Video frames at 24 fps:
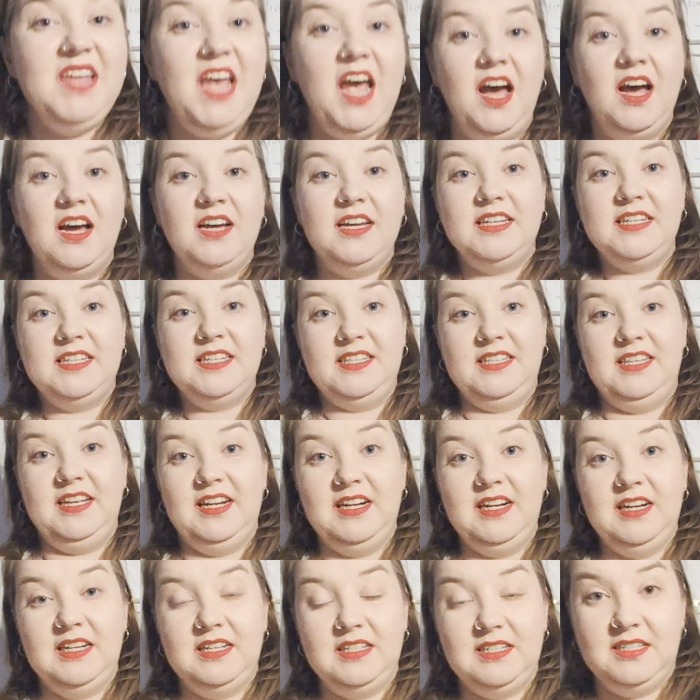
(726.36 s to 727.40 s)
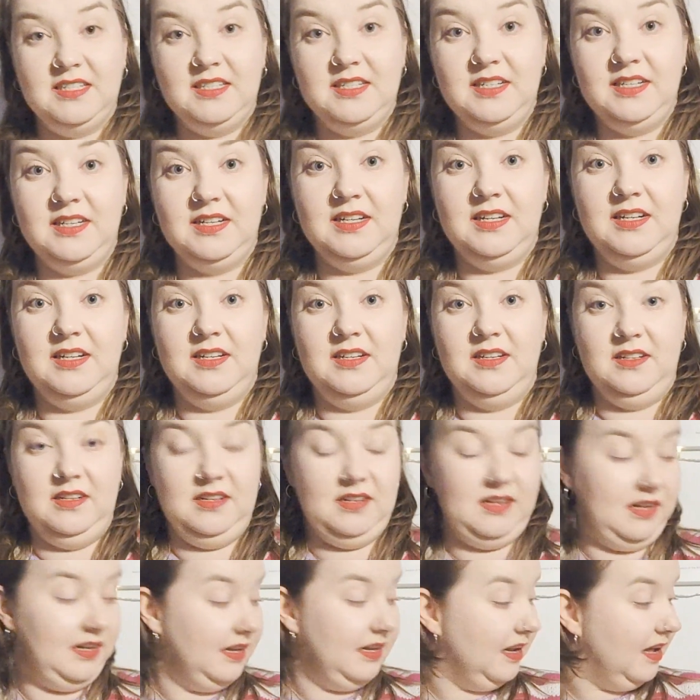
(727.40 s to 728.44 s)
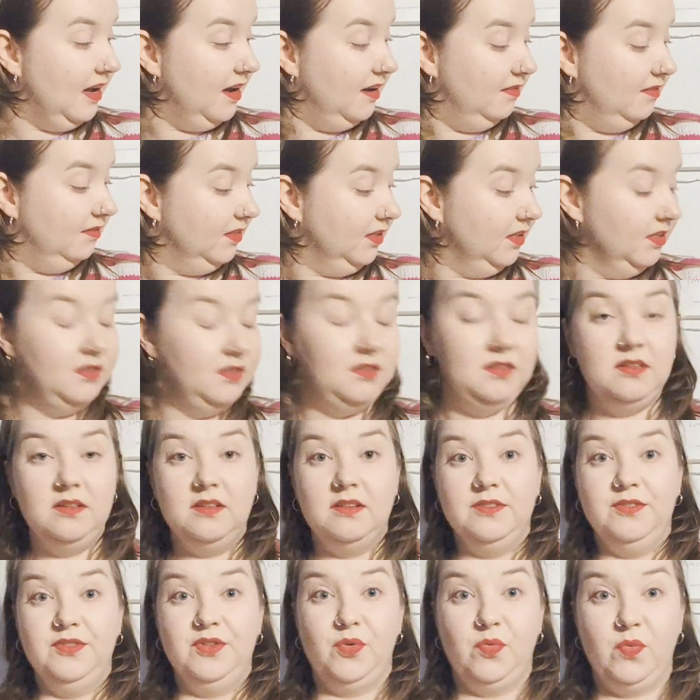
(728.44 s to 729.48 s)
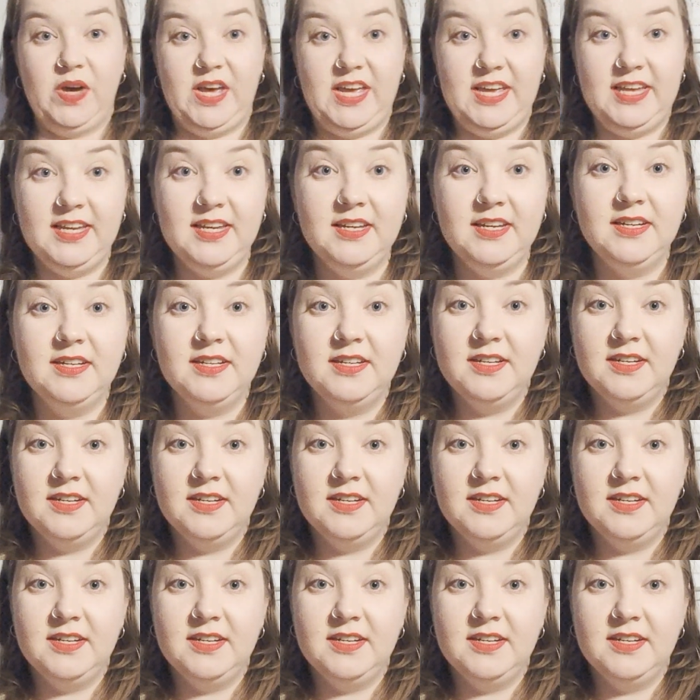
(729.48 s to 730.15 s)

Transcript: I still love the way